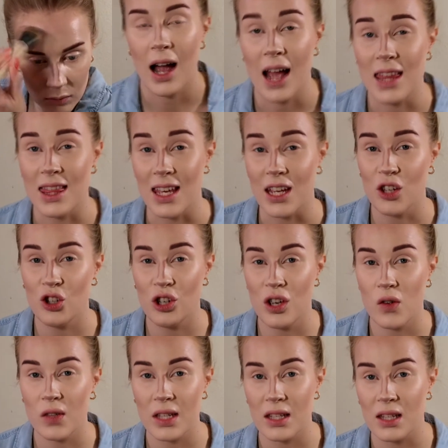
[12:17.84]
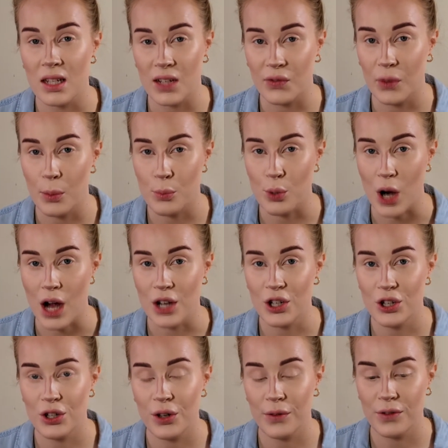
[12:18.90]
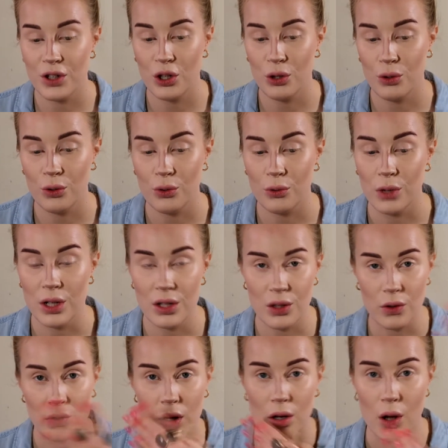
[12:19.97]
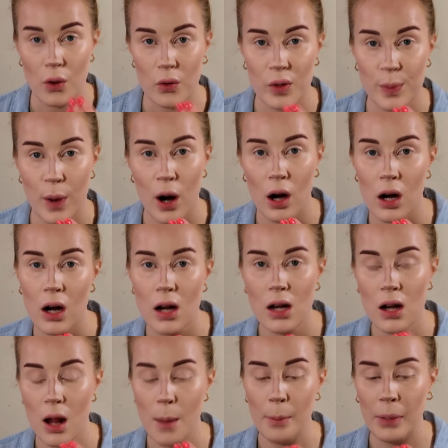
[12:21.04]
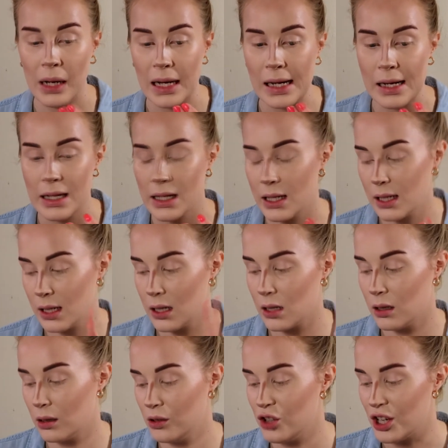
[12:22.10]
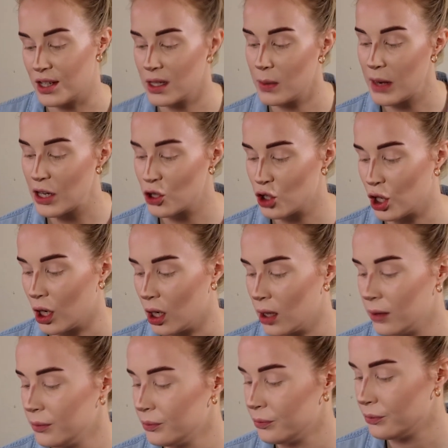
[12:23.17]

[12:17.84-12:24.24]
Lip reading: I think she uses a different brush to do the nose part, but just to make sure,